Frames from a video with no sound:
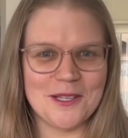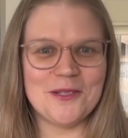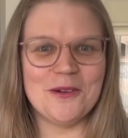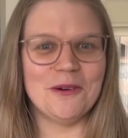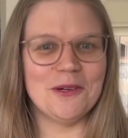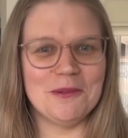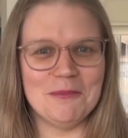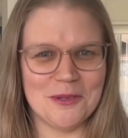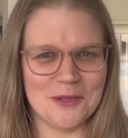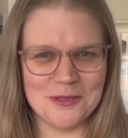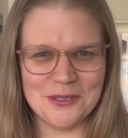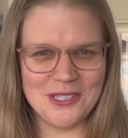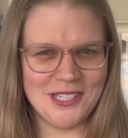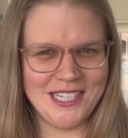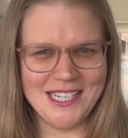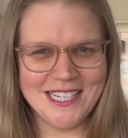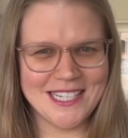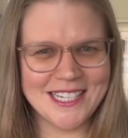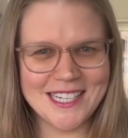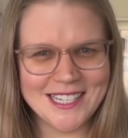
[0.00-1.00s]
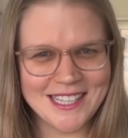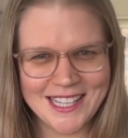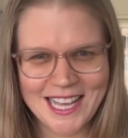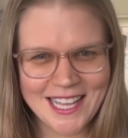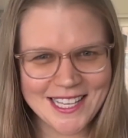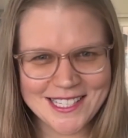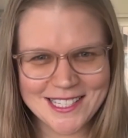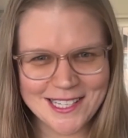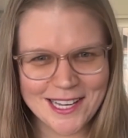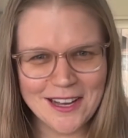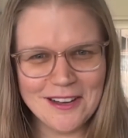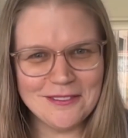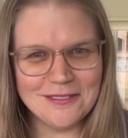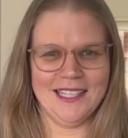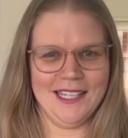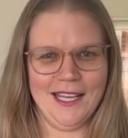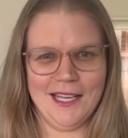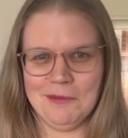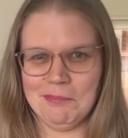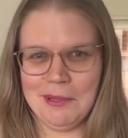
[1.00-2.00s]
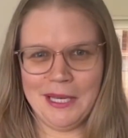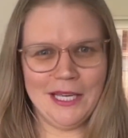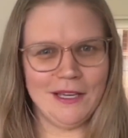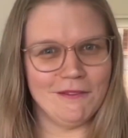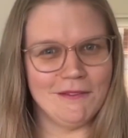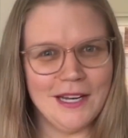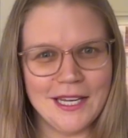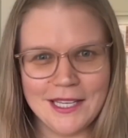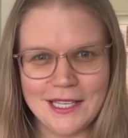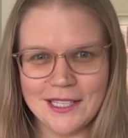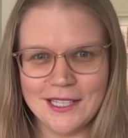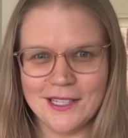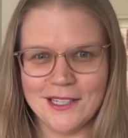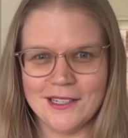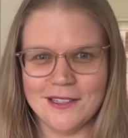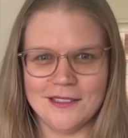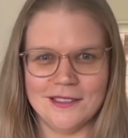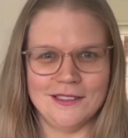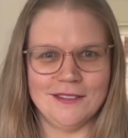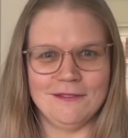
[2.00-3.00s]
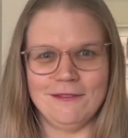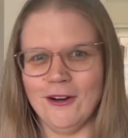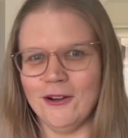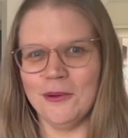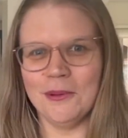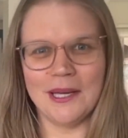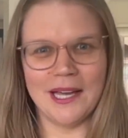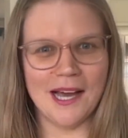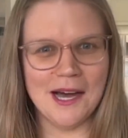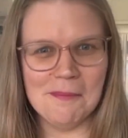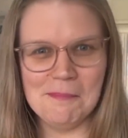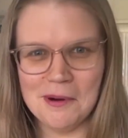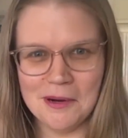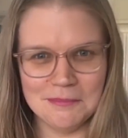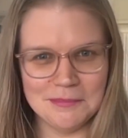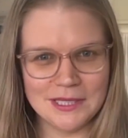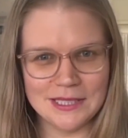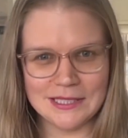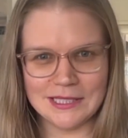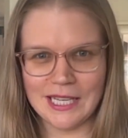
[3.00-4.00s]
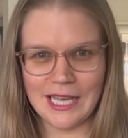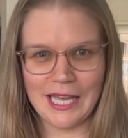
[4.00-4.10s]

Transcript: I told him I will shit at that stuff. Like being regular and following up, I'm just